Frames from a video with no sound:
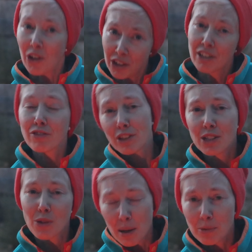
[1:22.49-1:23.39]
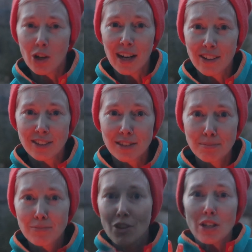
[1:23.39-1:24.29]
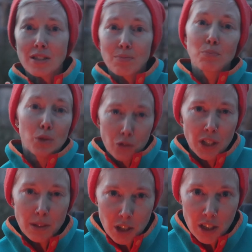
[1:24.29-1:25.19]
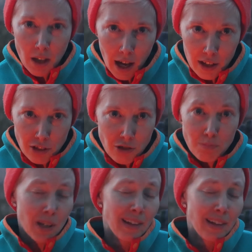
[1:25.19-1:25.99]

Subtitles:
honey-free graham crackers, thus proving the adage,